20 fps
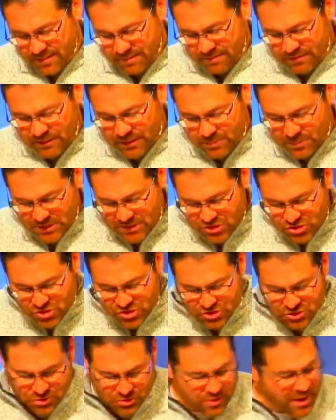Philippians
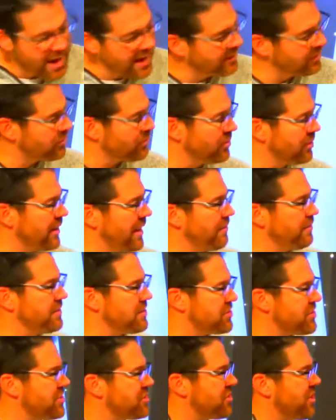2 9 through 11
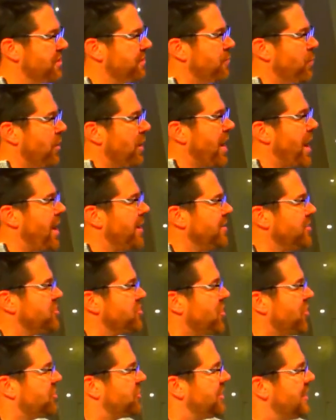says, Therefore, God
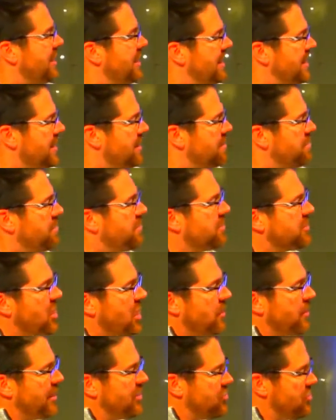exalted him,
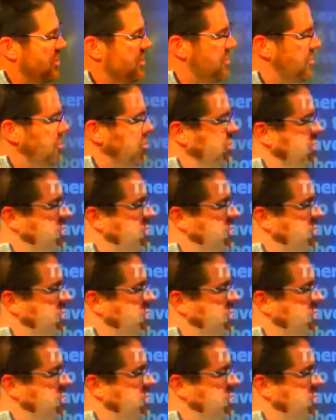talking about Jesus,